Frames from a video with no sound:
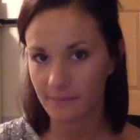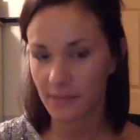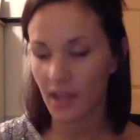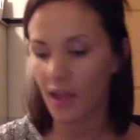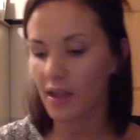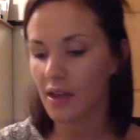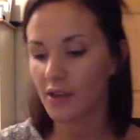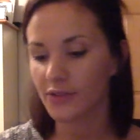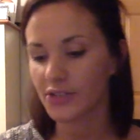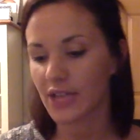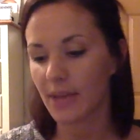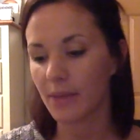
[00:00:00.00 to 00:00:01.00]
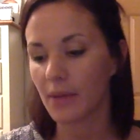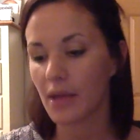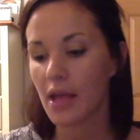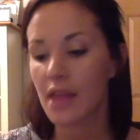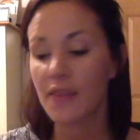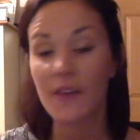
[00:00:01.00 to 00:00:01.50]
Okay, another tip.
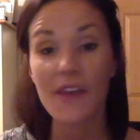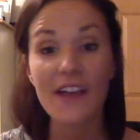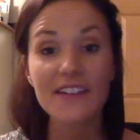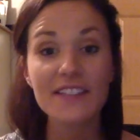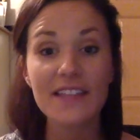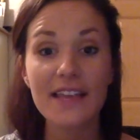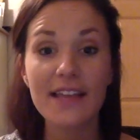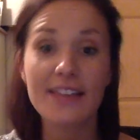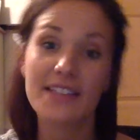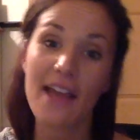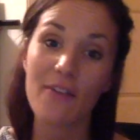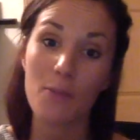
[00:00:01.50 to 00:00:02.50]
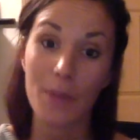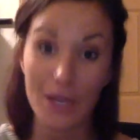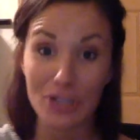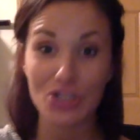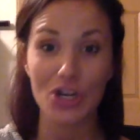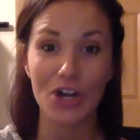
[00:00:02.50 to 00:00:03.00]
The next thing is to have a
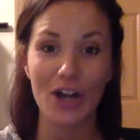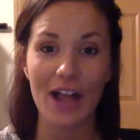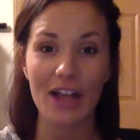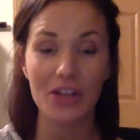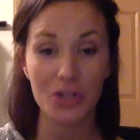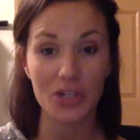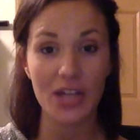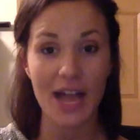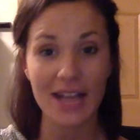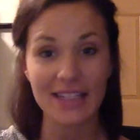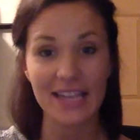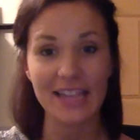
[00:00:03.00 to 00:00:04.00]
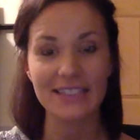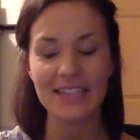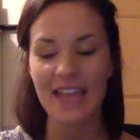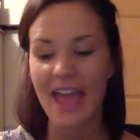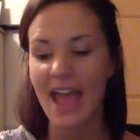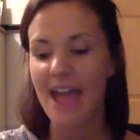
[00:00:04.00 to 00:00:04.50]
picture and good content.
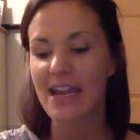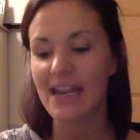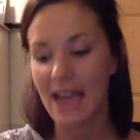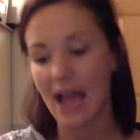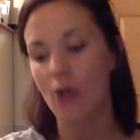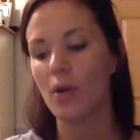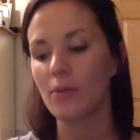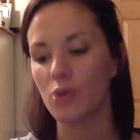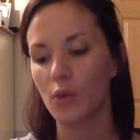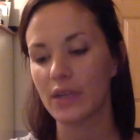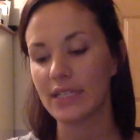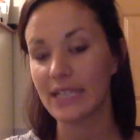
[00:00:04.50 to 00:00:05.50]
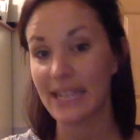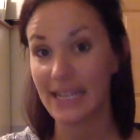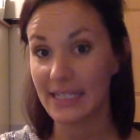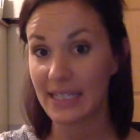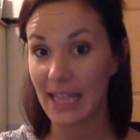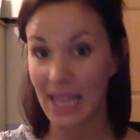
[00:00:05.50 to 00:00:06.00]
And now I'm going to get
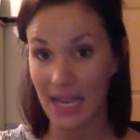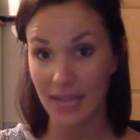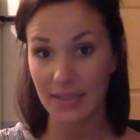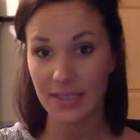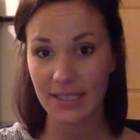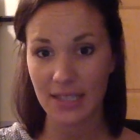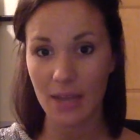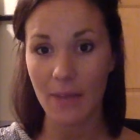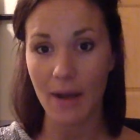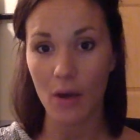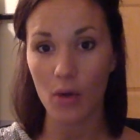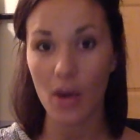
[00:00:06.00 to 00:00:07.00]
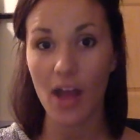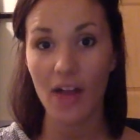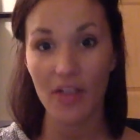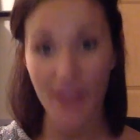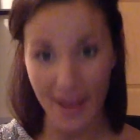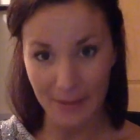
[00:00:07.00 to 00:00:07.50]
into the guts about
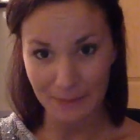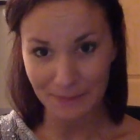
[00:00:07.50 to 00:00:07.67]
that.